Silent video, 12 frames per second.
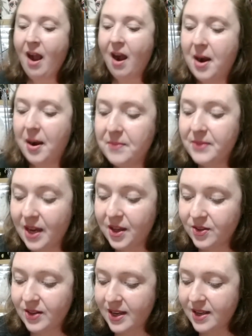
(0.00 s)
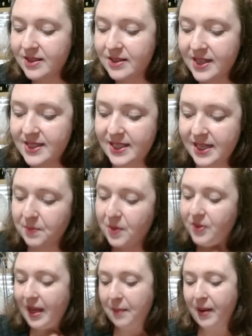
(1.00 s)
The other nice thing
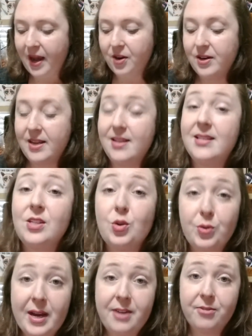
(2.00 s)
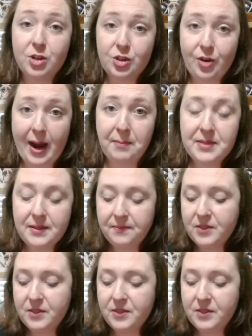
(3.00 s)
about that pattern, it's great for scraps.